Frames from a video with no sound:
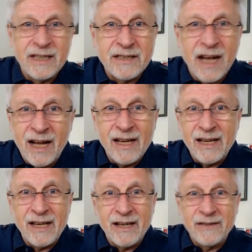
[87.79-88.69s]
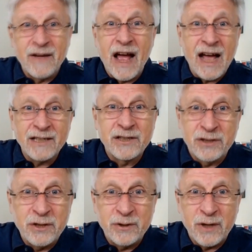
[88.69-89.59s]
that I have
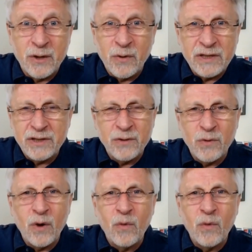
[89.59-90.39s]
asked you a question.